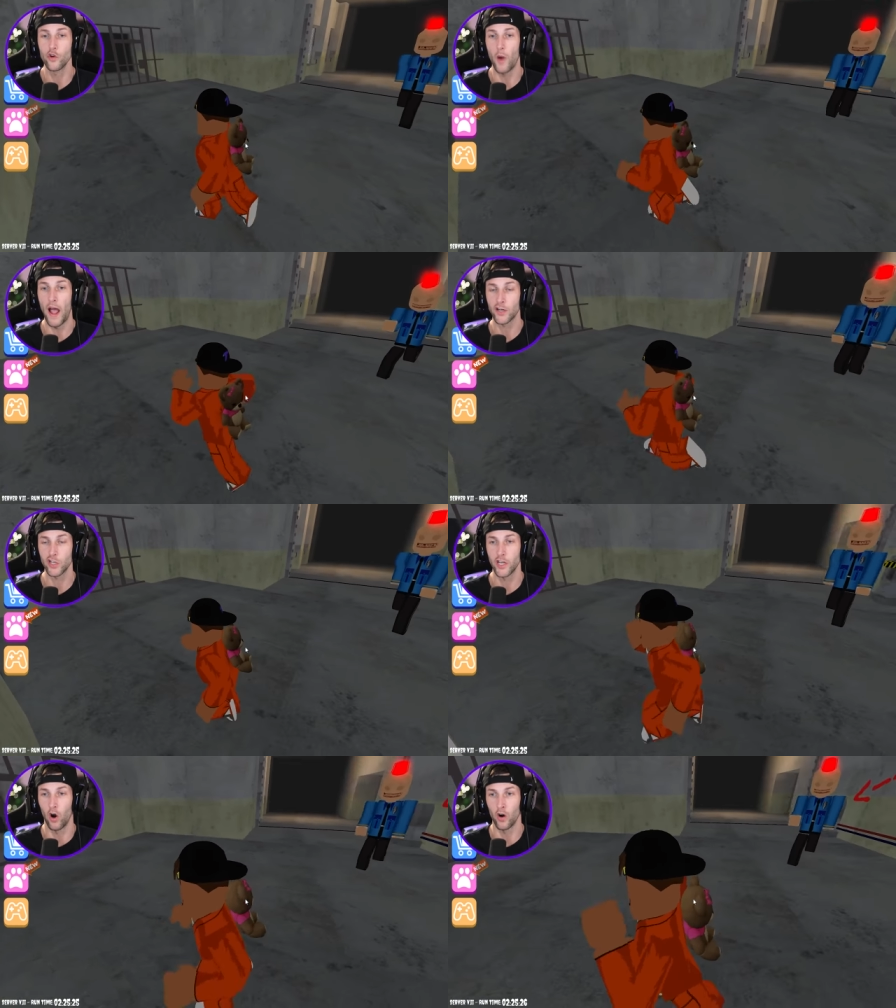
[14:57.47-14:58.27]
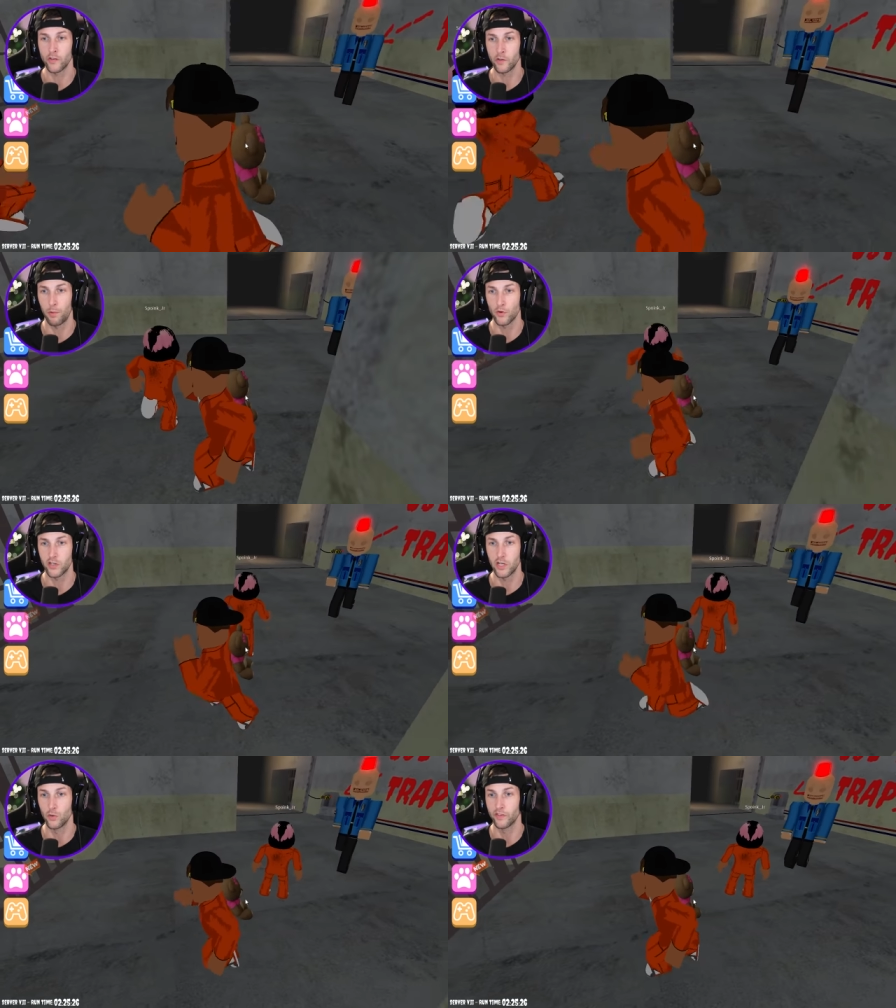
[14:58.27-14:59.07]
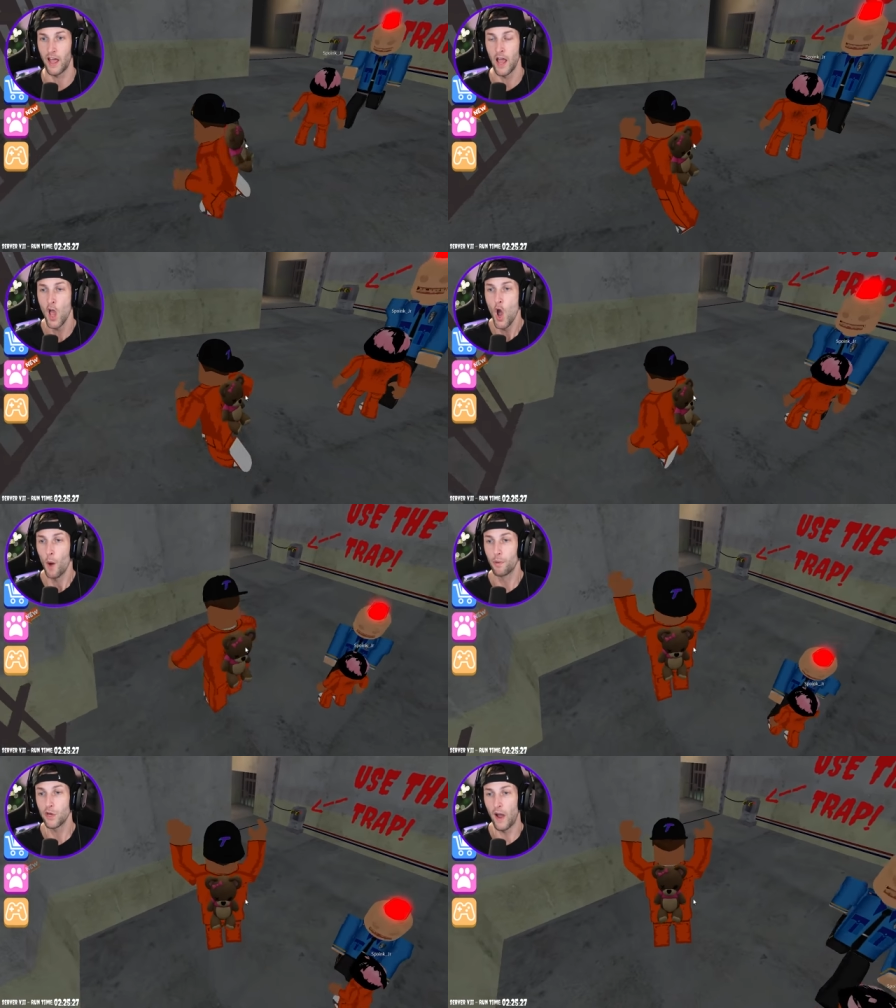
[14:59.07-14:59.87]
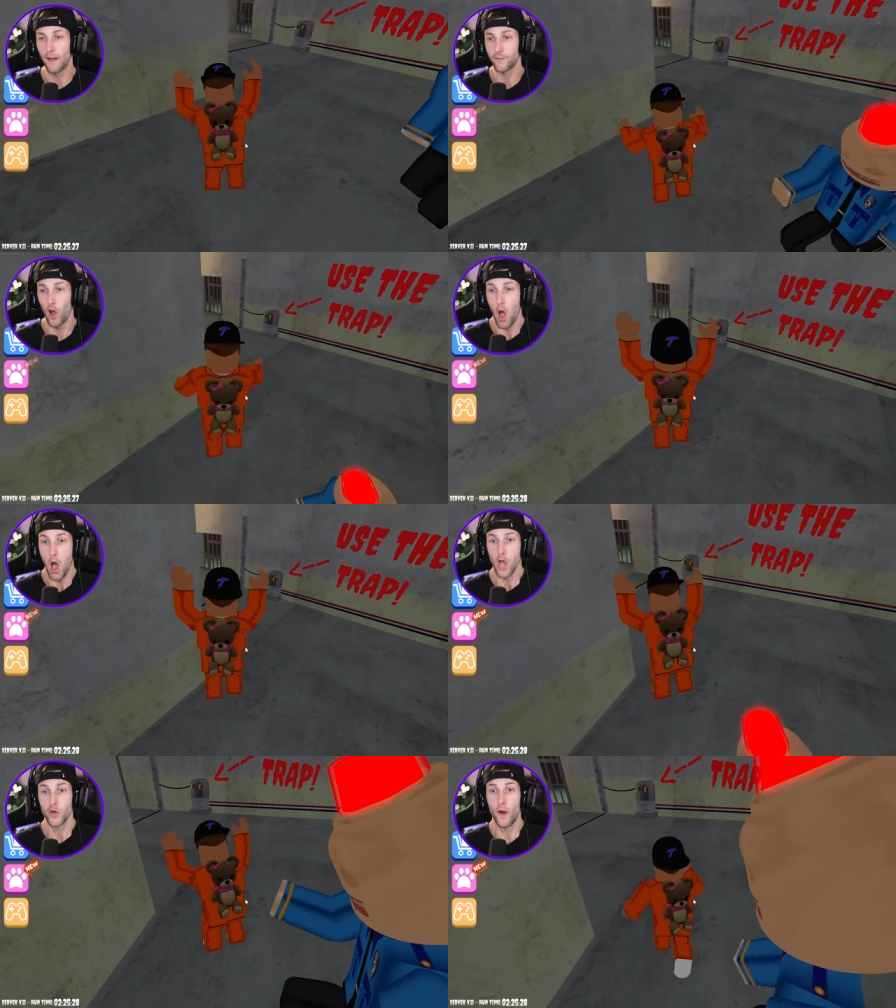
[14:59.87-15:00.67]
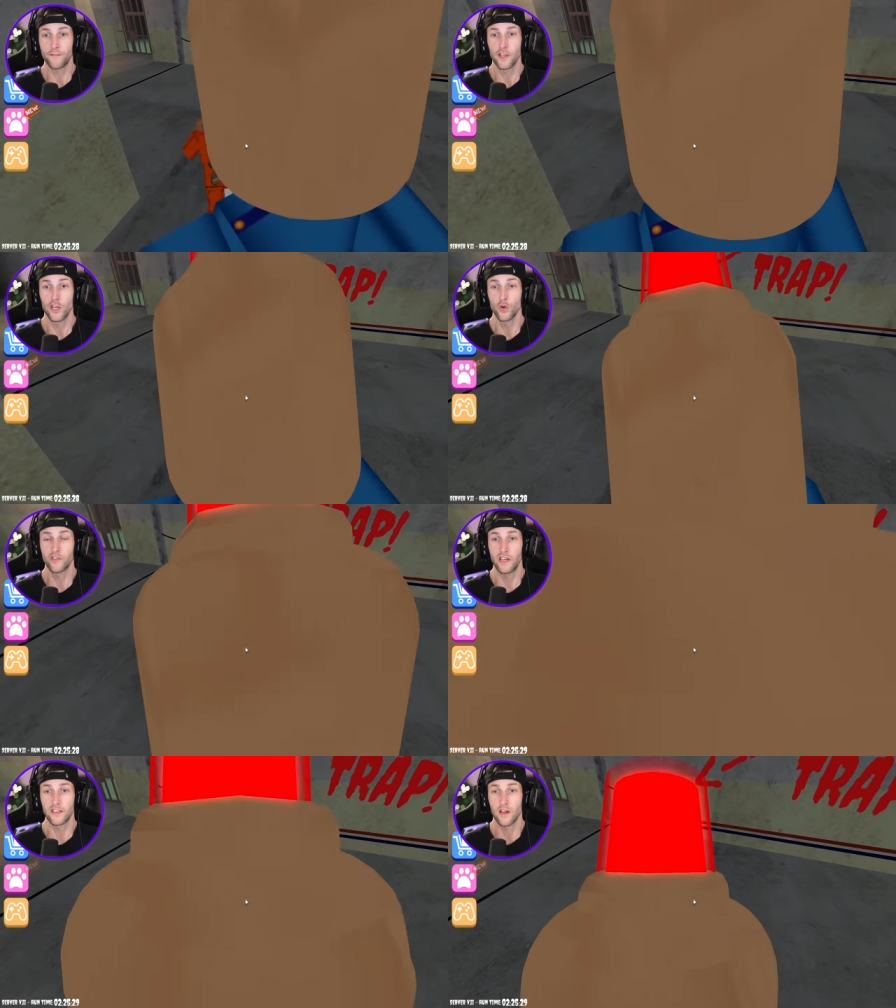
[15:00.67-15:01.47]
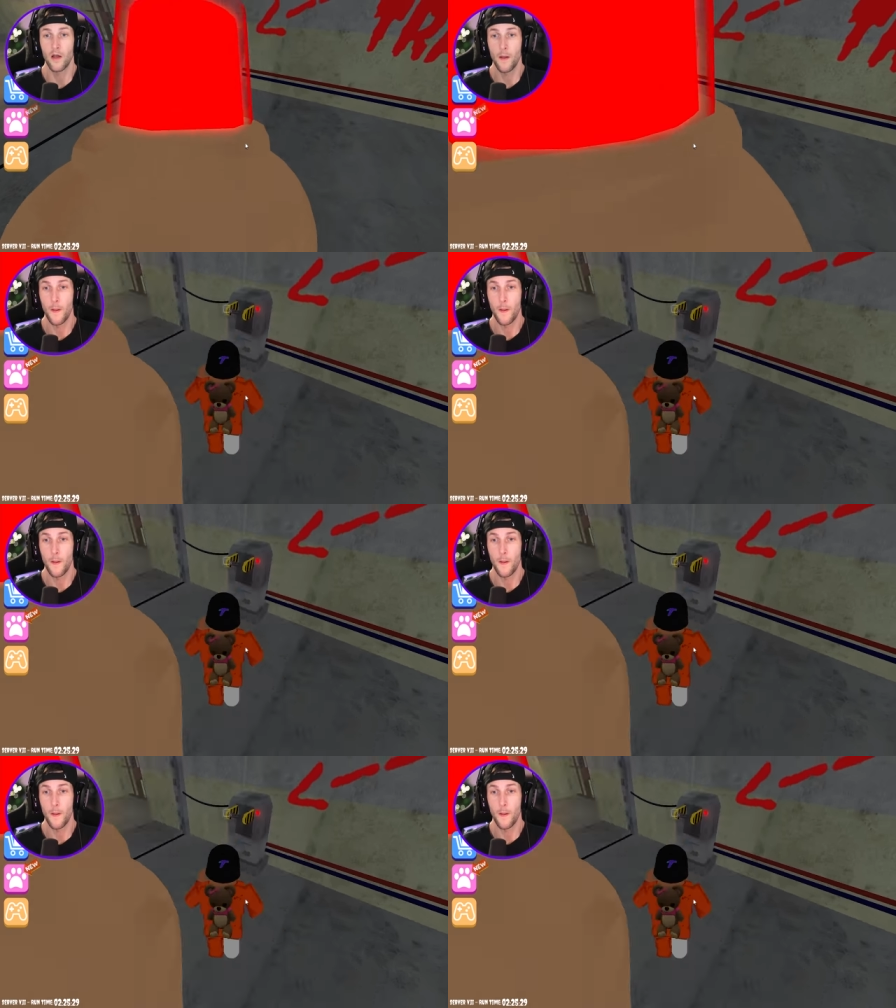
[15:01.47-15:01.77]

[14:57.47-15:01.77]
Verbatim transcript: So you actually are supposed to use that, but you have to... You have to use it...